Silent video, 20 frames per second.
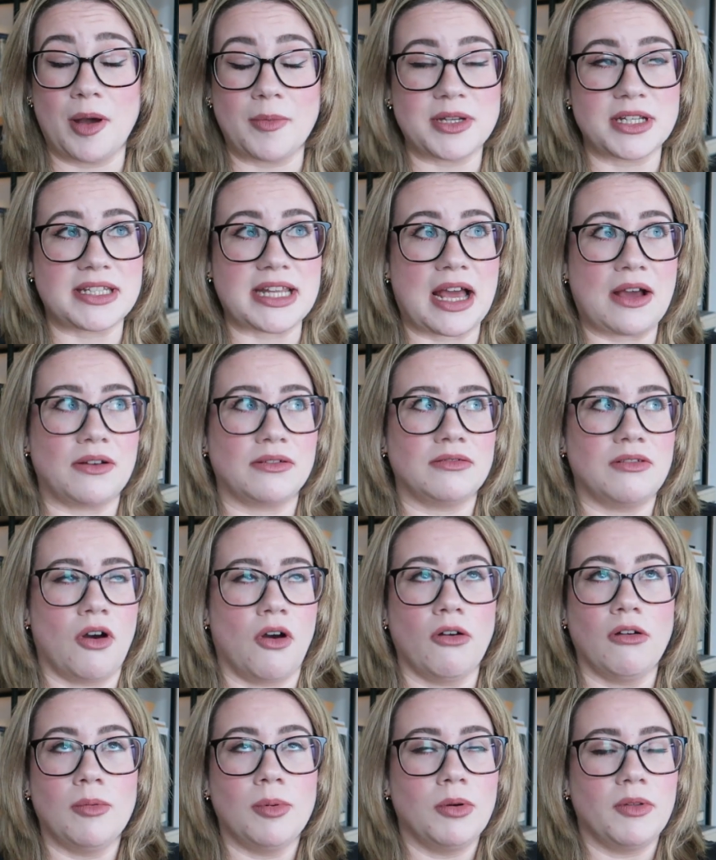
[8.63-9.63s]
up just how
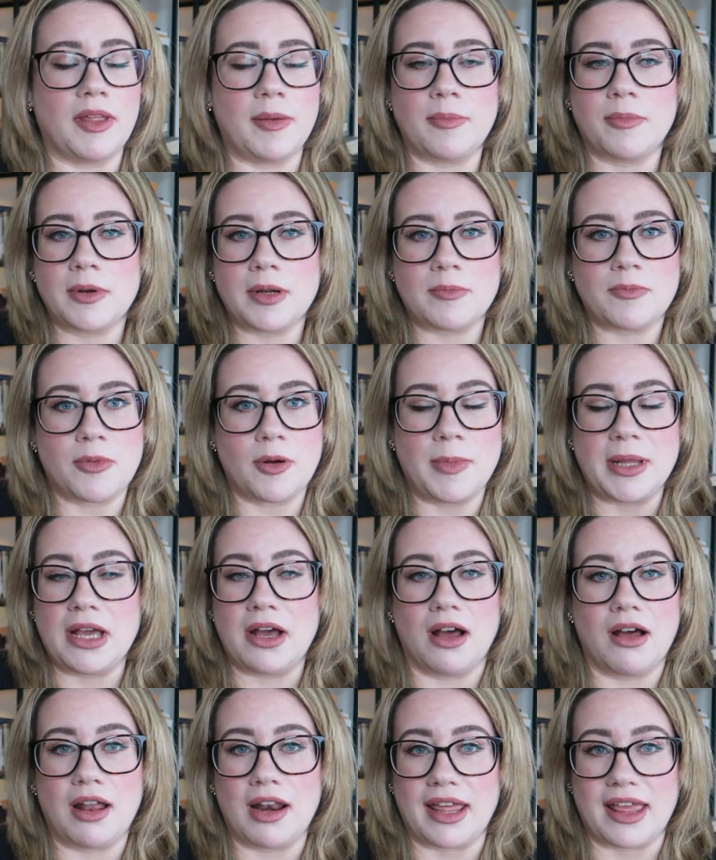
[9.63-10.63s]
horrible they probably are.